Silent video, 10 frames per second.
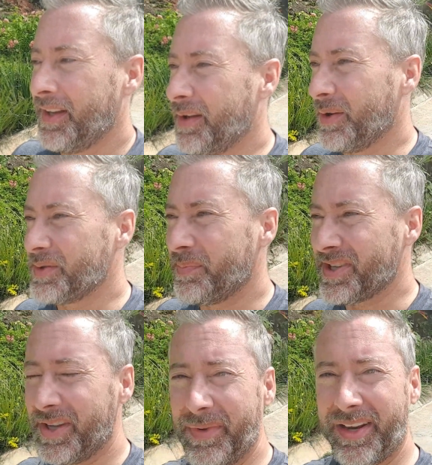which
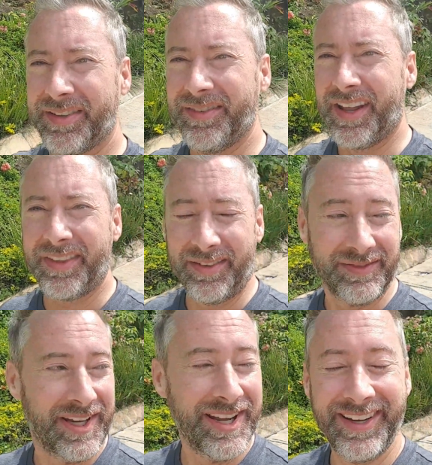basically meant nothing.
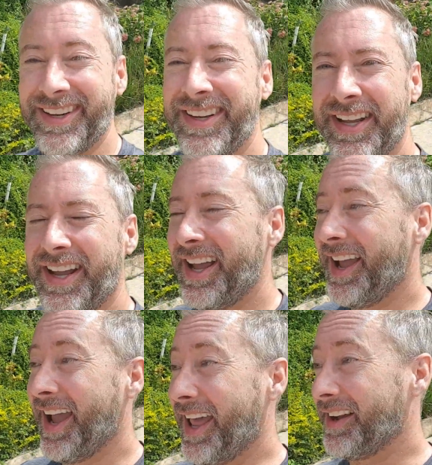
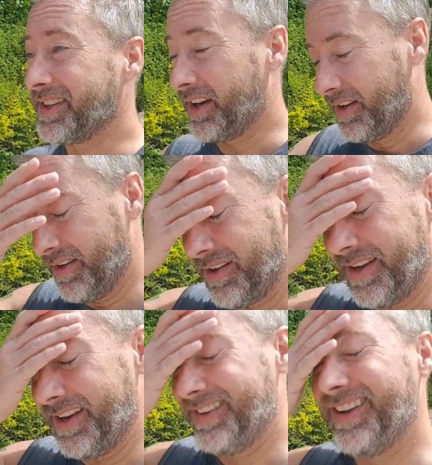And I was like,
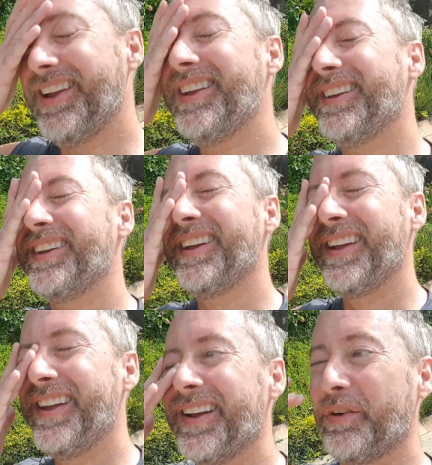okay.
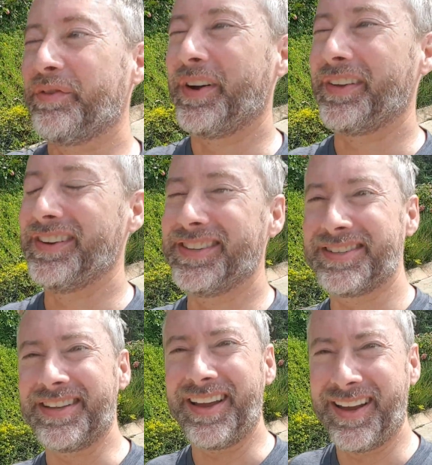Her father
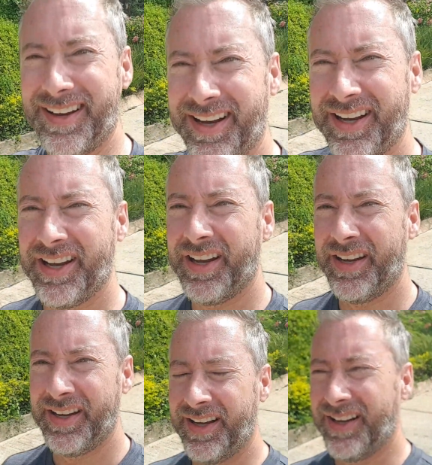just died
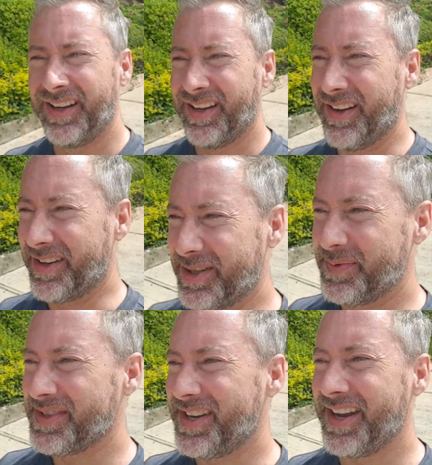on
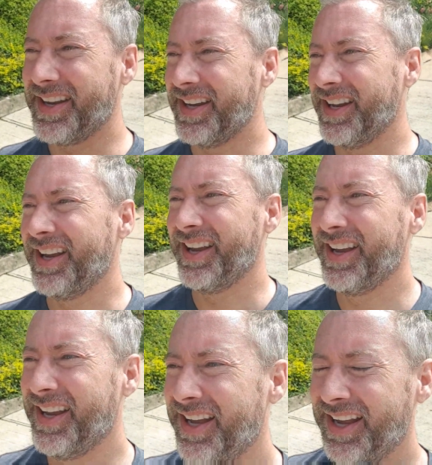Christmas Day,
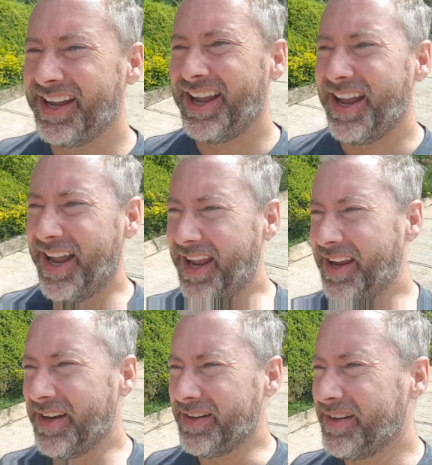
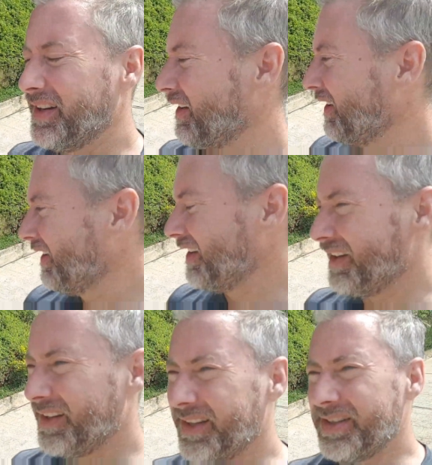and
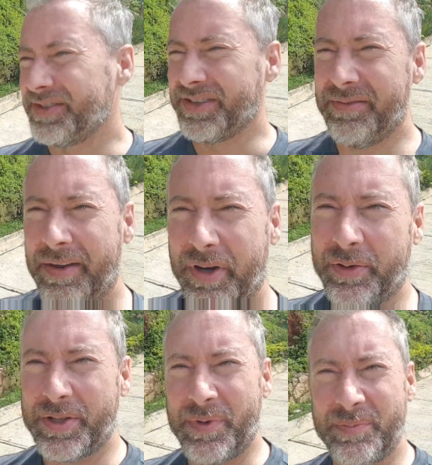she doesn't even have a
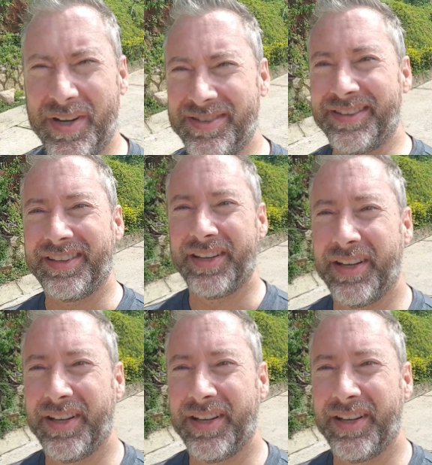Christmas present.